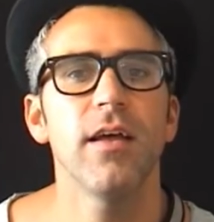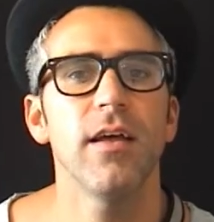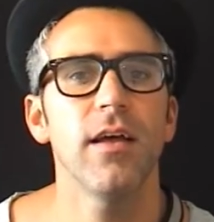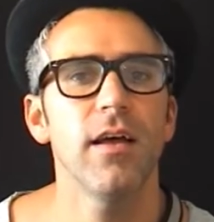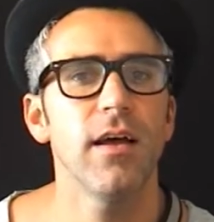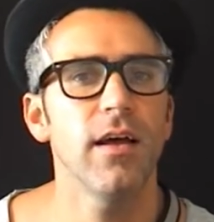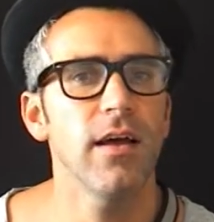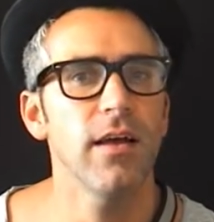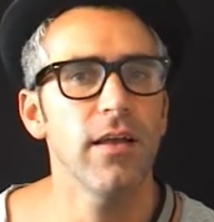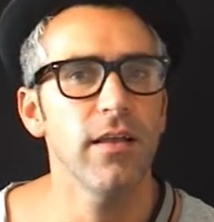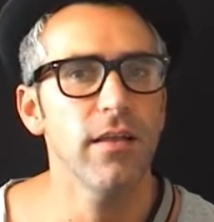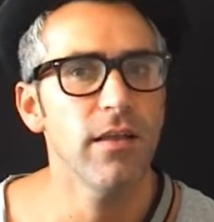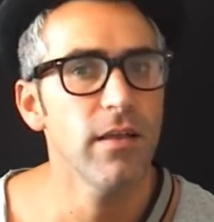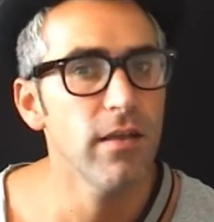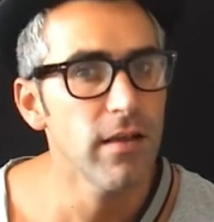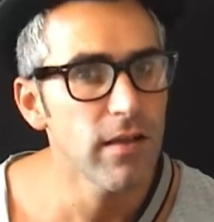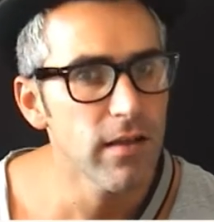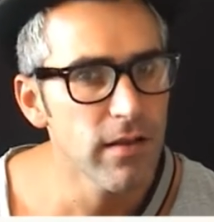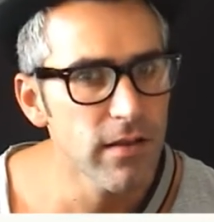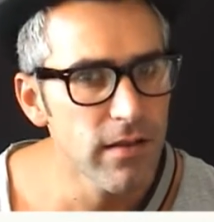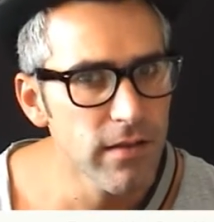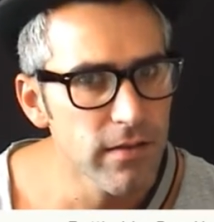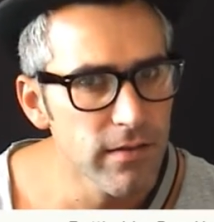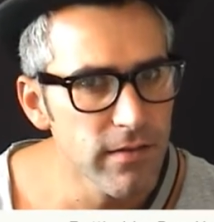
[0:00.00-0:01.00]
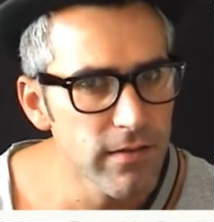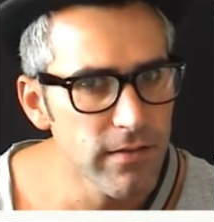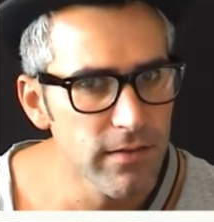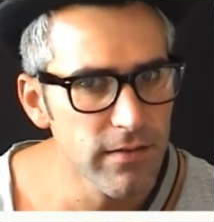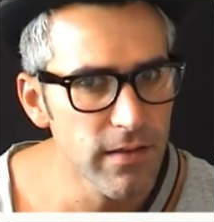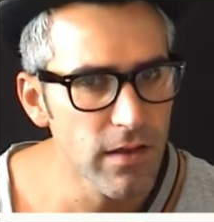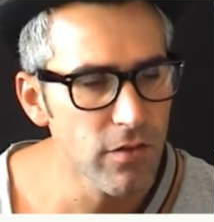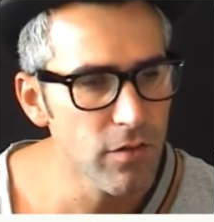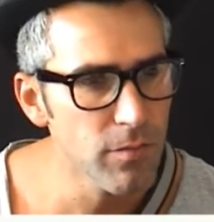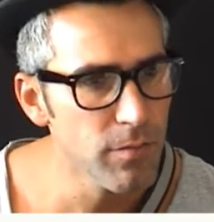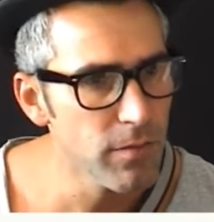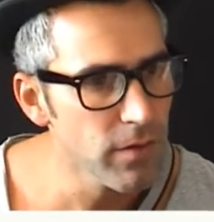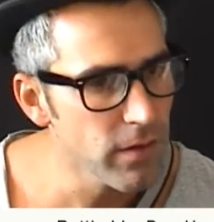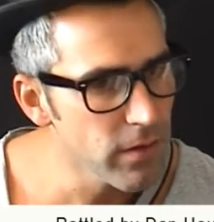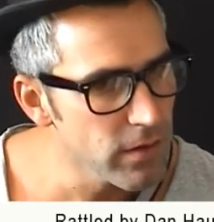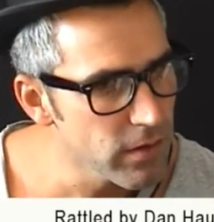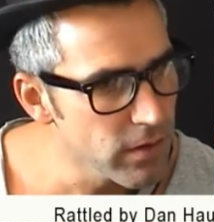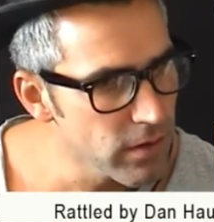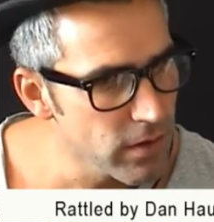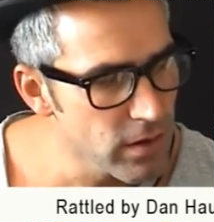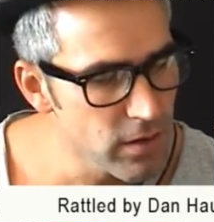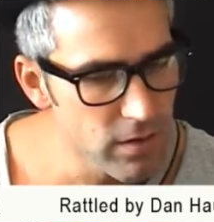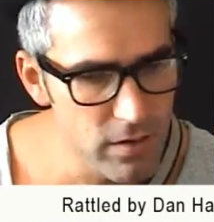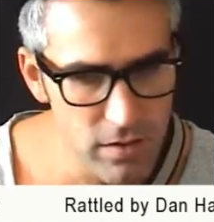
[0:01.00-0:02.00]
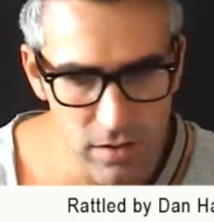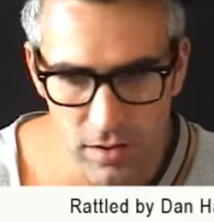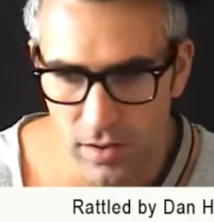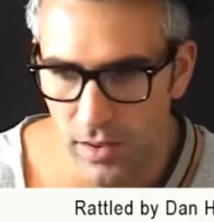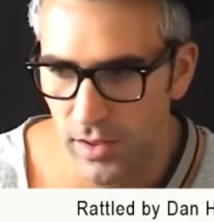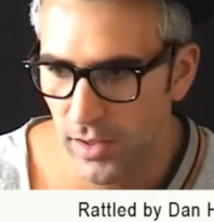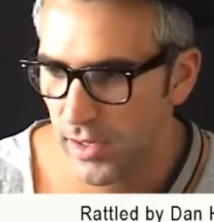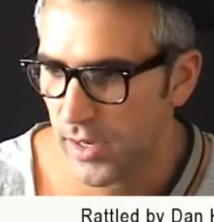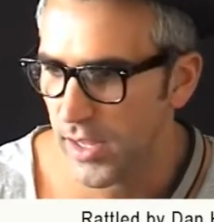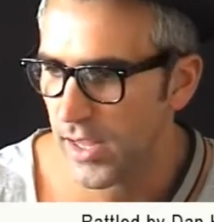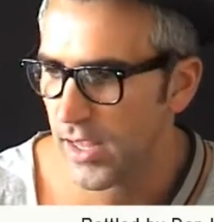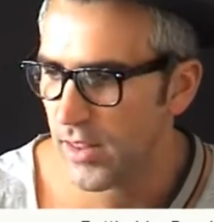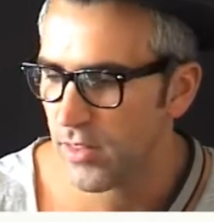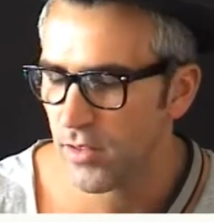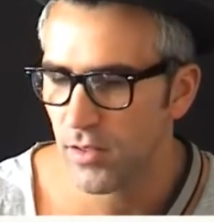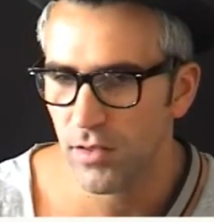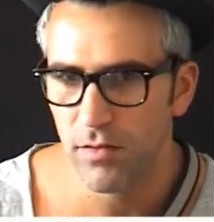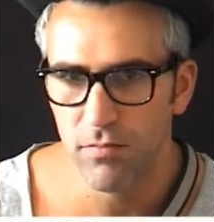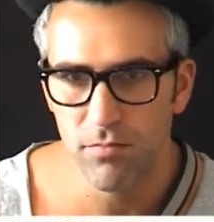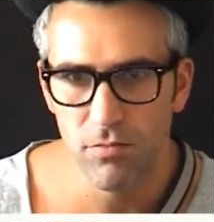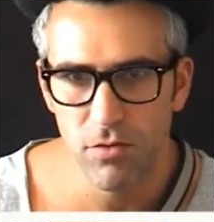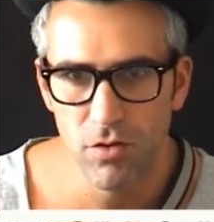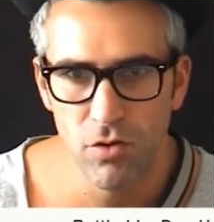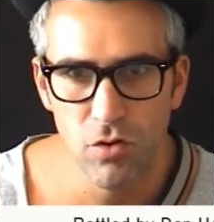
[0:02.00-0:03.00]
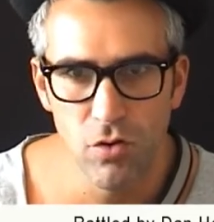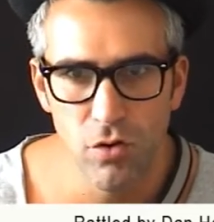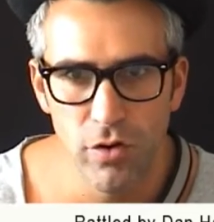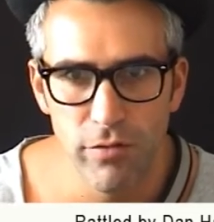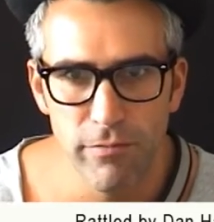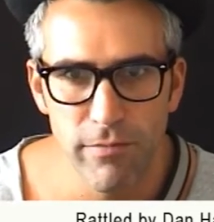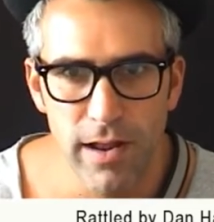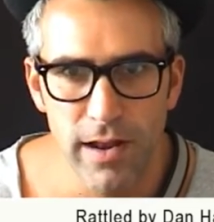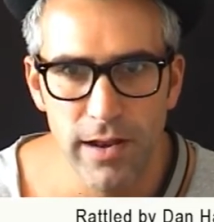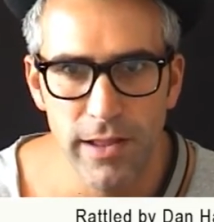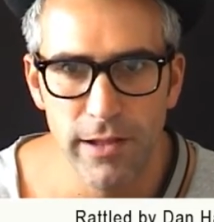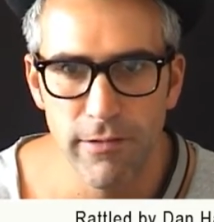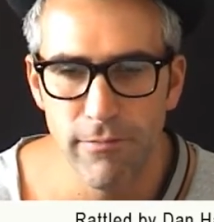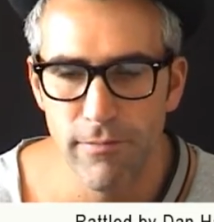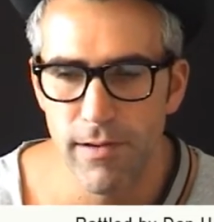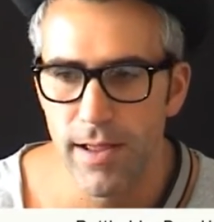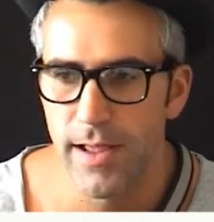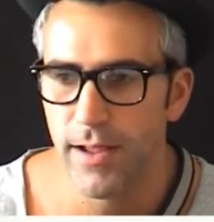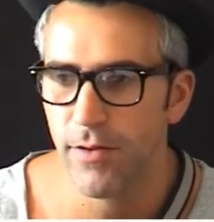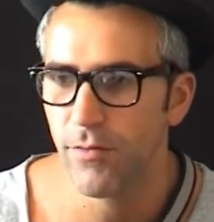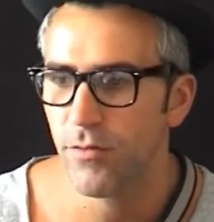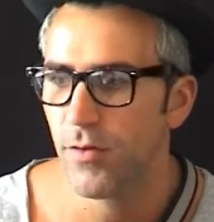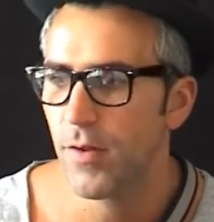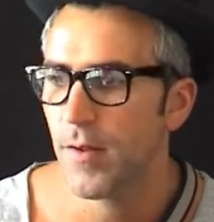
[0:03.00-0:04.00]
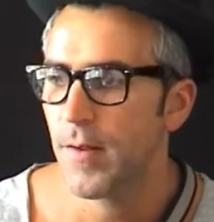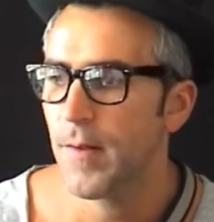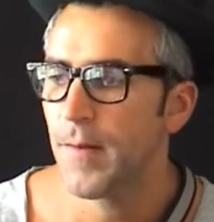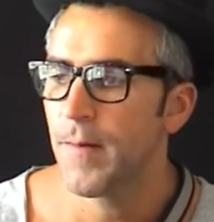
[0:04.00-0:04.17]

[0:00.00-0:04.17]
tell them that they can hear the coin rattling around,